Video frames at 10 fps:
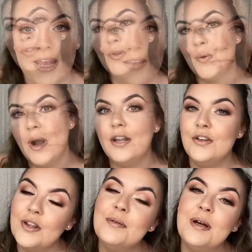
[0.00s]
So
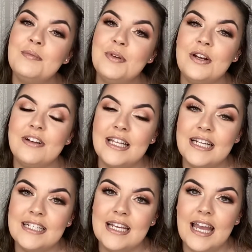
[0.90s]
another one beauty
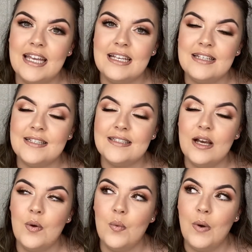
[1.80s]
related is
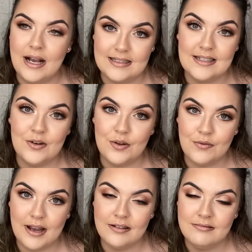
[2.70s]
waxing or
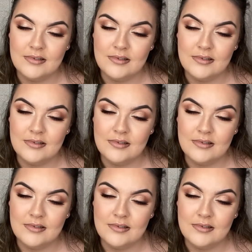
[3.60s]
threading.